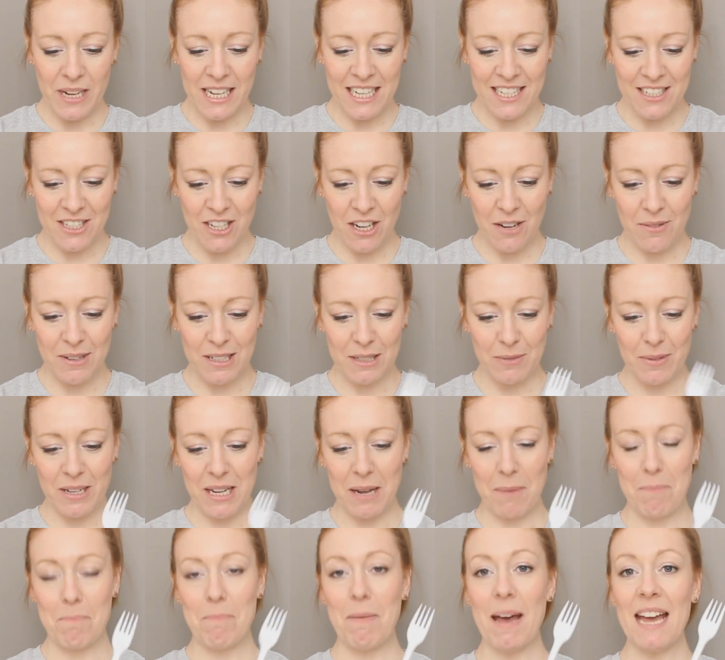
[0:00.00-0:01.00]
can do is we
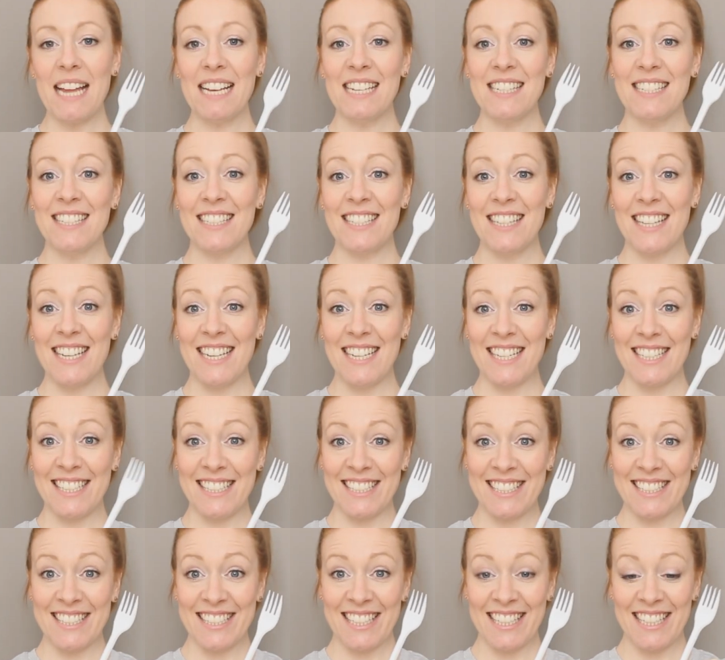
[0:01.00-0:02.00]
can bend
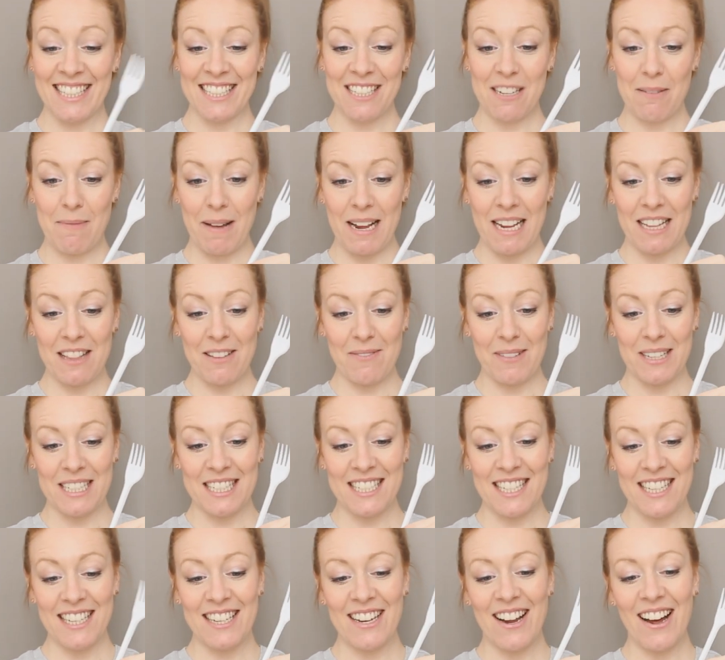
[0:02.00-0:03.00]
these to make them
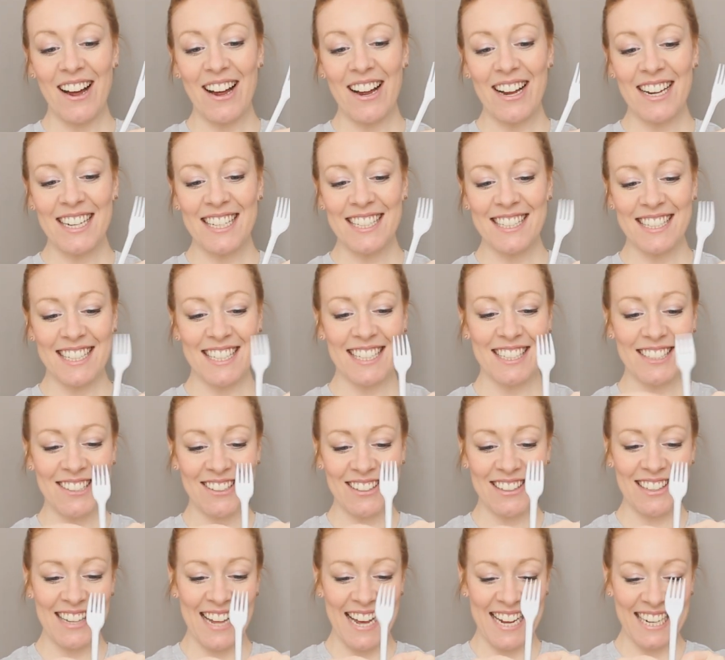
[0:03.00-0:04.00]
into nice
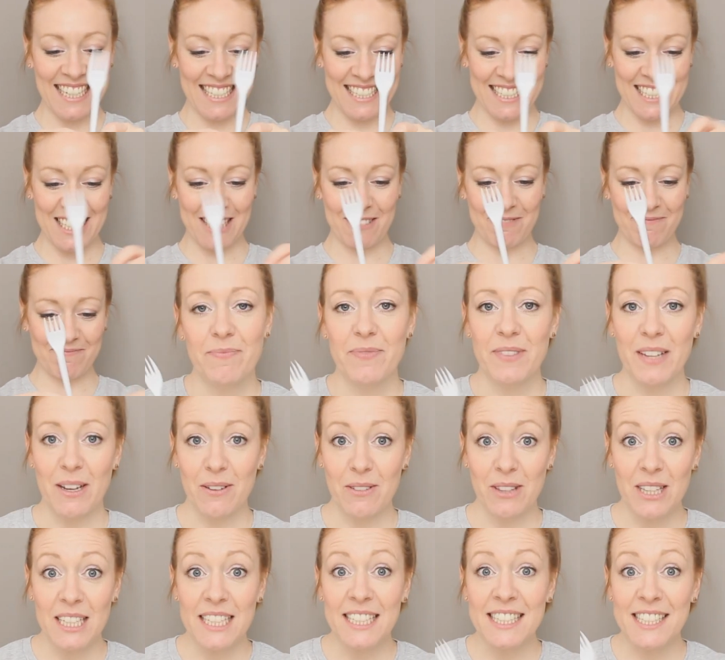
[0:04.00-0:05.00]
little legs.
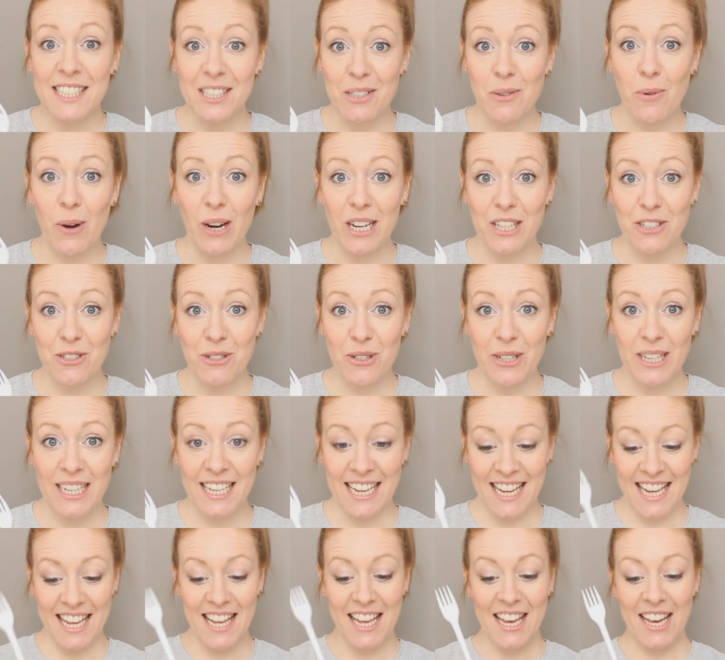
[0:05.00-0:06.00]
Now this is quite
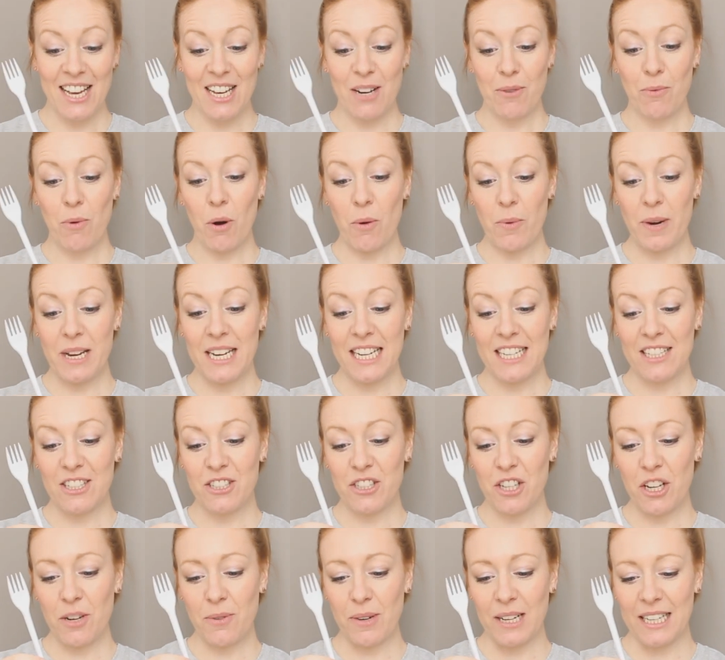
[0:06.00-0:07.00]
tricky. What we need to
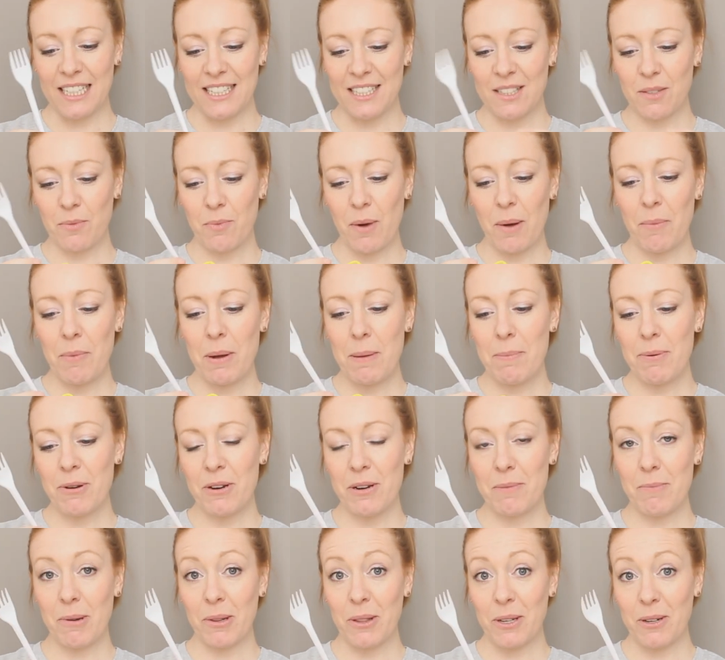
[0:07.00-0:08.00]
do is, when we
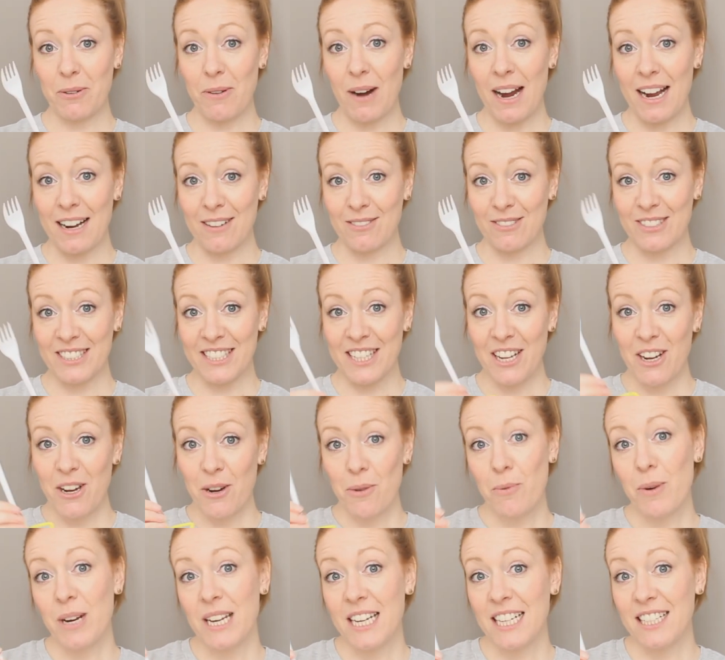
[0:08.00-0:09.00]
put him on the ground,
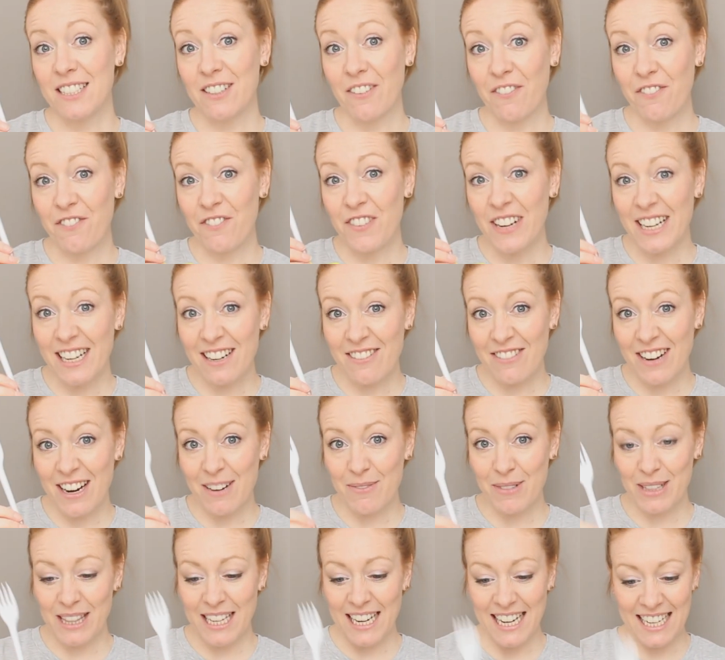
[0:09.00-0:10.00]
we need to fiddle
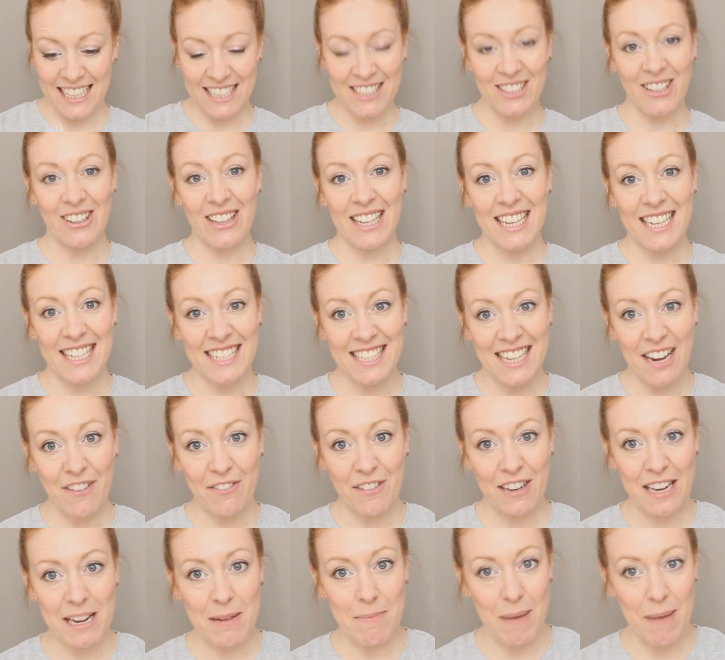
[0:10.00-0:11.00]
around with the legs so that he definitely